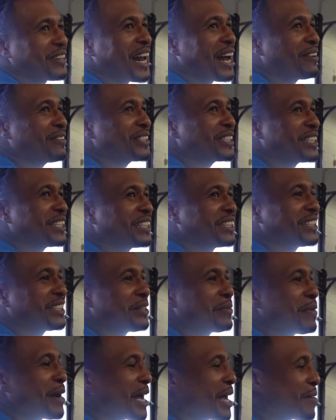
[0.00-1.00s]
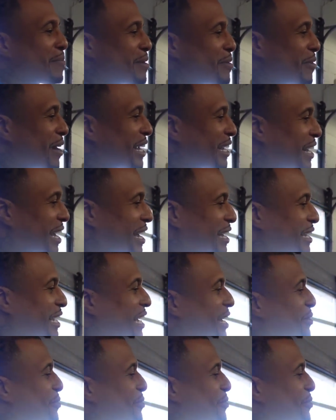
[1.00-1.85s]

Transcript: When I was in uh, Miami right now, I